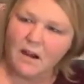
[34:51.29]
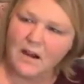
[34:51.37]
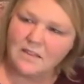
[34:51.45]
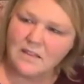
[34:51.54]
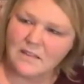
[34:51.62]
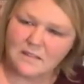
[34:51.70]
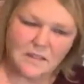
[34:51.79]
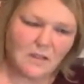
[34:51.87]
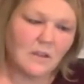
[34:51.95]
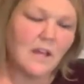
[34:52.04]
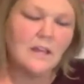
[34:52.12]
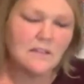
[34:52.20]
aren't these
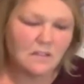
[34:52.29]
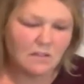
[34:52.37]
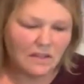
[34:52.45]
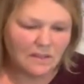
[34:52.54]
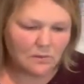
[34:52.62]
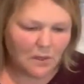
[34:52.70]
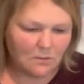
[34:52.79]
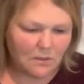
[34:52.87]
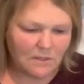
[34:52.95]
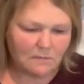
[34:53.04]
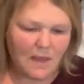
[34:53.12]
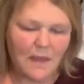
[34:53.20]
cute? So this one
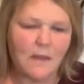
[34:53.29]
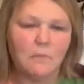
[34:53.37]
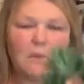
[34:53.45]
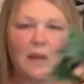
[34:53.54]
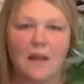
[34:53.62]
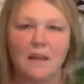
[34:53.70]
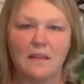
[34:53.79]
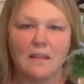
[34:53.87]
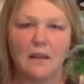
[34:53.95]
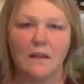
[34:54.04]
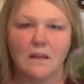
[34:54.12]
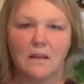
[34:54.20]
was made with